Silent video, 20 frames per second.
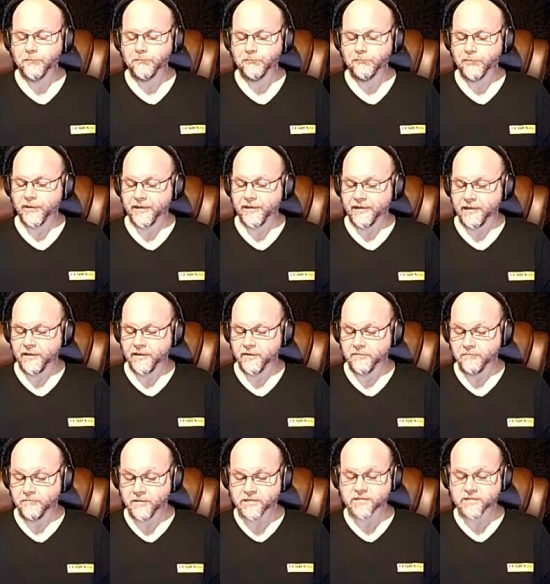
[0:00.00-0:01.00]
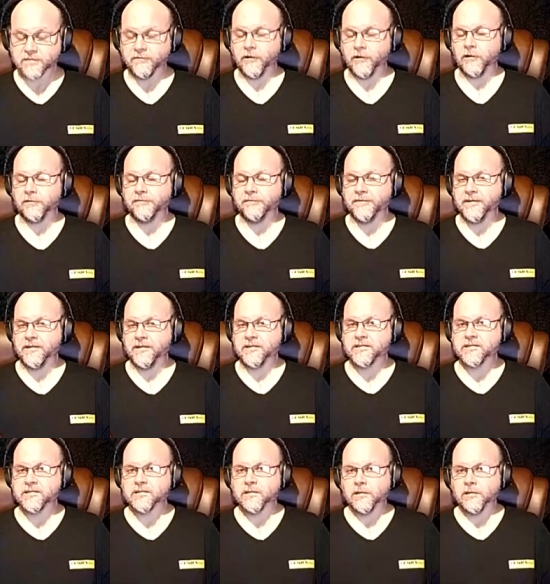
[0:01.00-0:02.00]
But in the midst of all of this,
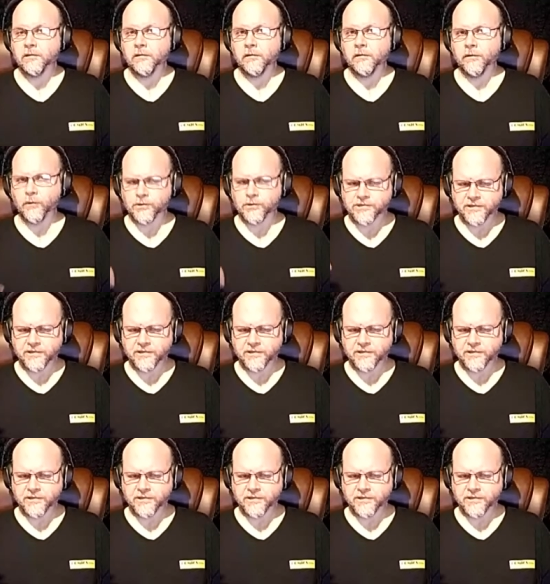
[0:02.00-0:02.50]
of course,